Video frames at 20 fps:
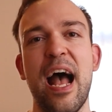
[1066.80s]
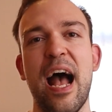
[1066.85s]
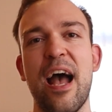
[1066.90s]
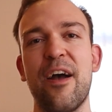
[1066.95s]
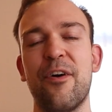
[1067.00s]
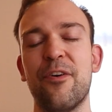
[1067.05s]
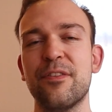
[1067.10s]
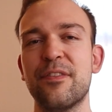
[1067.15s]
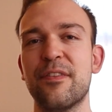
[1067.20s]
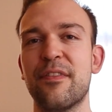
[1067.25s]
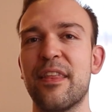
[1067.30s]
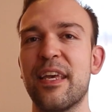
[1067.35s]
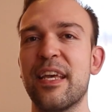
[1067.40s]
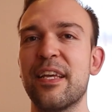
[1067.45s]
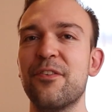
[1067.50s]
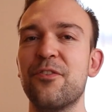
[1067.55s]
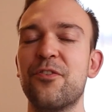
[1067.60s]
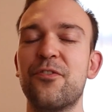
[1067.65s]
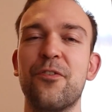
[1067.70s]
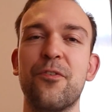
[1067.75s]
I also
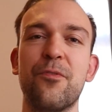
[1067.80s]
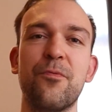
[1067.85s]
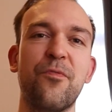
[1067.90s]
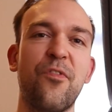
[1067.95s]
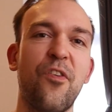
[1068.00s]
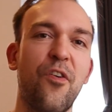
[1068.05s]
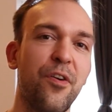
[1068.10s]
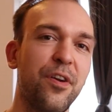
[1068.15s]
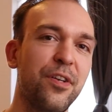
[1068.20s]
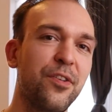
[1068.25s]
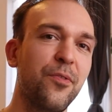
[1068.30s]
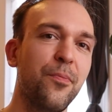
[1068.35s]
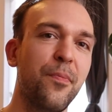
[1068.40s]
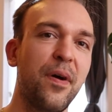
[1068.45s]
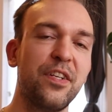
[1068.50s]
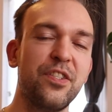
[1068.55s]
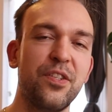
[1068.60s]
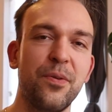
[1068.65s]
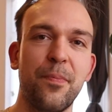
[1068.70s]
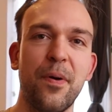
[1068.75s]
think you shouldn't worry too
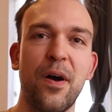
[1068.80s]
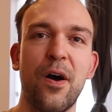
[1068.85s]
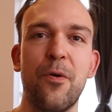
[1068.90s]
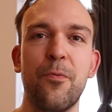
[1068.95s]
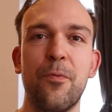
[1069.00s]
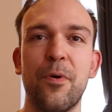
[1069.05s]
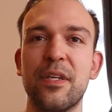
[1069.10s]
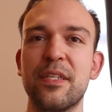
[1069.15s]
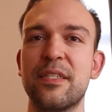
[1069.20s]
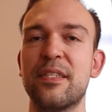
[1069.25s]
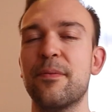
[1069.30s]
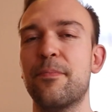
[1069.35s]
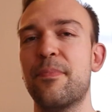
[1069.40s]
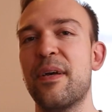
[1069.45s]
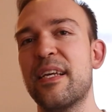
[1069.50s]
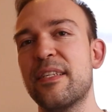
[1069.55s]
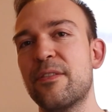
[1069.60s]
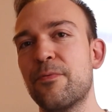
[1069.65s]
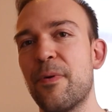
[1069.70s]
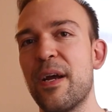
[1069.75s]
much about what is the
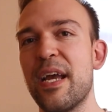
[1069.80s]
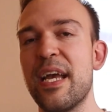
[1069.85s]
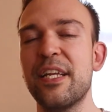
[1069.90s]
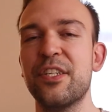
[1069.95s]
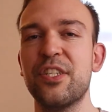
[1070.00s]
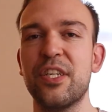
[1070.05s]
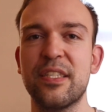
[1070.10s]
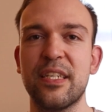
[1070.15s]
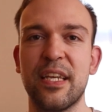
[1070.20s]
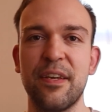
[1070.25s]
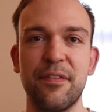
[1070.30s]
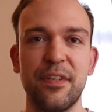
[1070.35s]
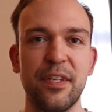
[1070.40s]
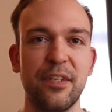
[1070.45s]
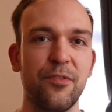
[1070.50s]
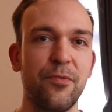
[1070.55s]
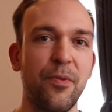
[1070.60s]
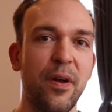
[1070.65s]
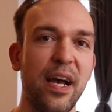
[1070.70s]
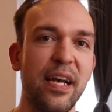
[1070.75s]
best way. Just give it a
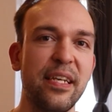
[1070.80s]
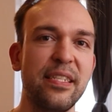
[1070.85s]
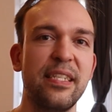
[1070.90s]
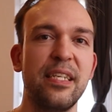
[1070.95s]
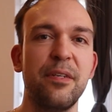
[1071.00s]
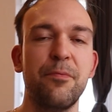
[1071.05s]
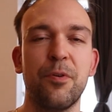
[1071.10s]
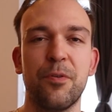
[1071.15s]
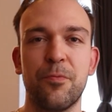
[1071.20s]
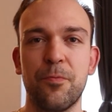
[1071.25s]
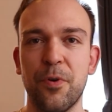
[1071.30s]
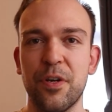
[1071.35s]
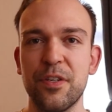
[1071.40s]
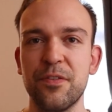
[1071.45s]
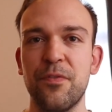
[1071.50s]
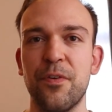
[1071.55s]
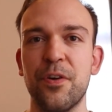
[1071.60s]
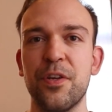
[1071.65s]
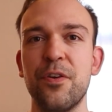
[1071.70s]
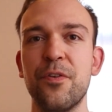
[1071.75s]
try, see what works
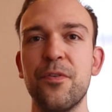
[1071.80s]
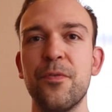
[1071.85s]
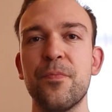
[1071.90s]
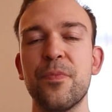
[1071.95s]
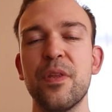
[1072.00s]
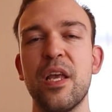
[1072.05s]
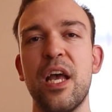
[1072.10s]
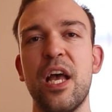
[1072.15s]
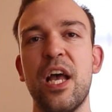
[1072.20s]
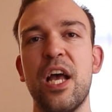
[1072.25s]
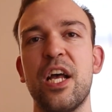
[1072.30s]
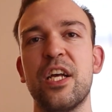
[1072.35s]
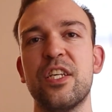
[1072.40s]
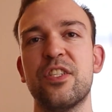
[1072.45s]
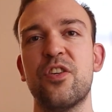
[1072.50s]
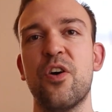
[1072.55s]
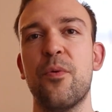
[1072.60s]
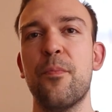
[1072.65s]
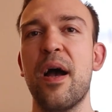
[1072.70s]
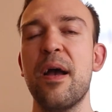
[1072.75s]
for you.
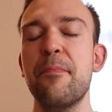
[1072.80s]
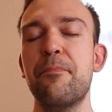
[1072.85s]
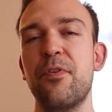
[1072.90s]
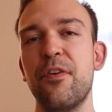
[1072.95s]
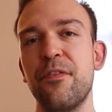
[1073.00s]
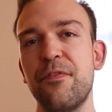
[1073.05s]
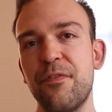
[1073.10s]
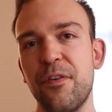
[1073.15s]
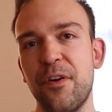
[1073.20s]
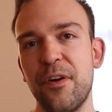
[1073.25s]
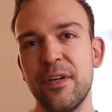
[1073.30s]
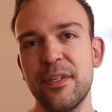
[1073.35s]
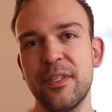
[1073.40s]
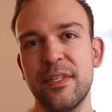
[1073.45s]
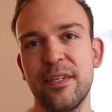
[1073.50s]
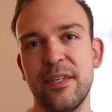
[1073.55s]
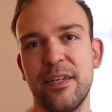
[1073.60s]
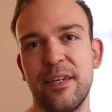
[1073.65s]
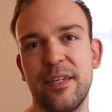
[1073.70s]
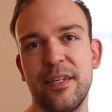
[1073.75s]
So my preferred
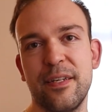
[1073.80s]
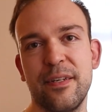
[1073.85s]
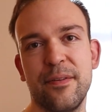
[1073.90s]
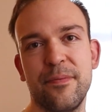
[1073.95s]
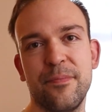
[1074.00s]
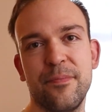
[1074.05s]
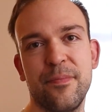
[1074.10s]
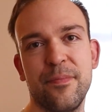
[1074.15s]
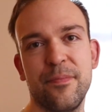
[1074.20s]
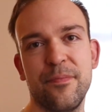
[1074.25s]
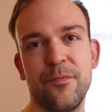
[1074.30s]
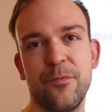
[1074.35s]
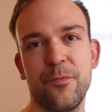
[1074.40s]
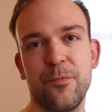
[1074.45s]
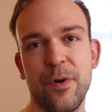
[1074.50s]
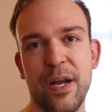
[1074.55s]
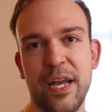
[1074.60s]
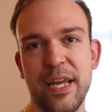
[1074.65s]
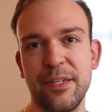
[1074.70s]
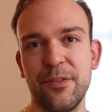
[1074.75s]

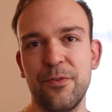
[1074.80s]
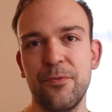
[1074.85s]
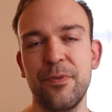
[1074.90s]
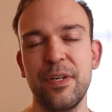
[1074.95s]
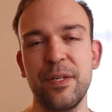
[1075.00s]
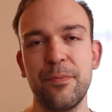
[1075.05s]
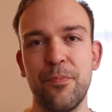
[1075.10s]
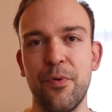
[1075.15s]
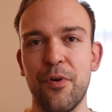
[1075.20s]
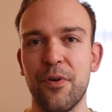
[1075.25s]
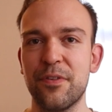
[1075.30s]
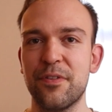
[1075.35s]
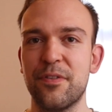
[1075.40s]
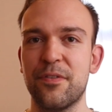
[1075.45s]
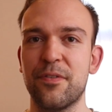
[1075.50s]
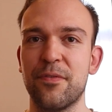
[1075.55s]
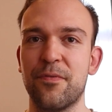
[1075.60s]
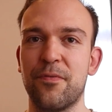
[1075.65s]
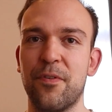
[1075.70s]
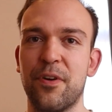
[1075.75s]
way to read
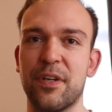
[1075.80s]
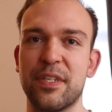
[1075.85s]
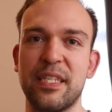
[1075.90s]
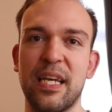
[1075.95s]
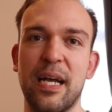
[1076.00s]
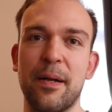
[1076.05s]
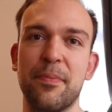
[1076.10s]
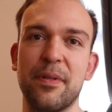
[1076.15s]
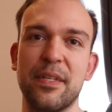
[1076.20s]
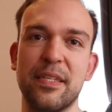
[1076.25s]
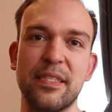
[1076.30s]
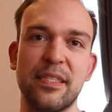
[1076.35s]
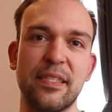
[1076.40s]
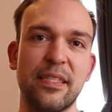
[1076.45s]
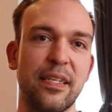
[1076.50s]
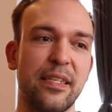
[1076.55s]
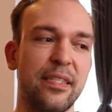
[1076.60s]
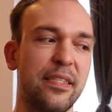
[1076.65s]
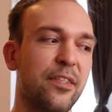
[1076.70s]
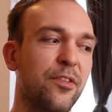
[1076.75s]
books, for example,
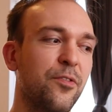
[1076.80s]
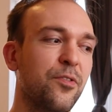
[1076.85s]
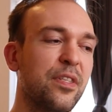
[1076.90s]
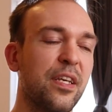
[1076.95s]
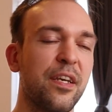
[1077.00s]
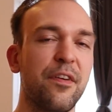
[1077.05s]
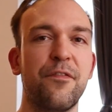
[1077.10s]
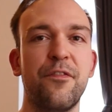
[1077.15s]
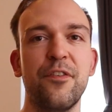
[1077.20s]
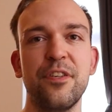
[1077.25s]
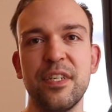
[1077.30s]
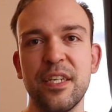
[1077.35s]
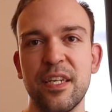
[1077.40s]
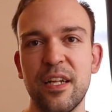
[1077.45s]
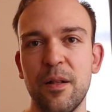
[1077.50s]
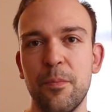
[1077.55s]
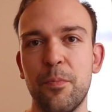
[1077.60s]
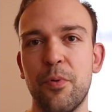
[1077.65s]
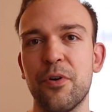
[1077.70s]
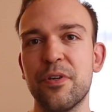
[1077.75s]
is using
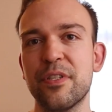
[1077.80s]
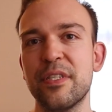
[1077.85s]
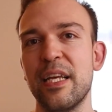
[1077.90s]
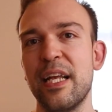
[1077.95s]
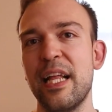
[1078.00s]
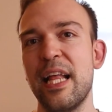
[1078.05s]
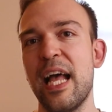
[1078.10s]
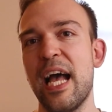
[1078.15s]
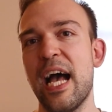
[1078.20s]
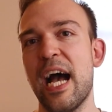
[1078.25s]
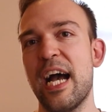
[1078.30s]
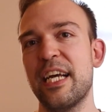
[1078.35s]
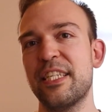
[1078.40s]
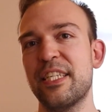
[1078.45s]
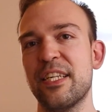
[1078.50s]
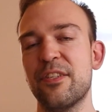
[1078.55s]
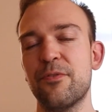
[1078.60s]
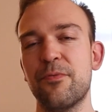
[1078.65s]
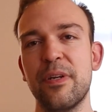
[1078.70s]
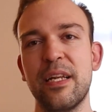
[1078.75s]
physical books. I
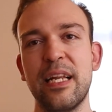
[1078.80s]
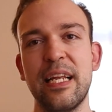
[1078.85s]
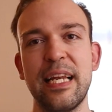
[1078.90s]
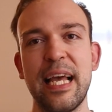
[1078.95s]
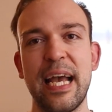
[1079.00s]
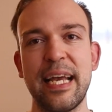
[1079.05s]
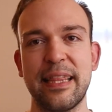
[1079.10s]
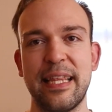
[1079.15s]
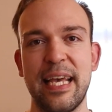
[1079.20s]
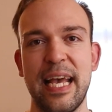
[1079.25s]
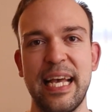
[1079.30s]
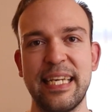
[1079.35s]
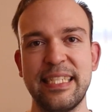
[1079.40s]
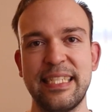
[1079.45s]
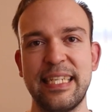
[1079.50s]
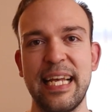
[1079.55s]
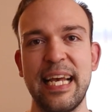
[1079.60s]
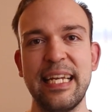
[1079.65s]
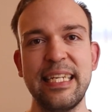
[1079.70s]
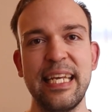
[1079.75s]
just really like the
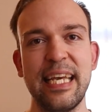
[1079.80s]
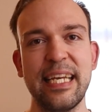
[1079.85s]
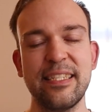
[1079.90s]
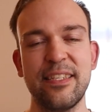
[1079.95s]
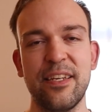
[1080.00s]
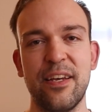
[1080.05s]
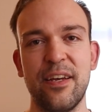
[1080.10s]
aesthetics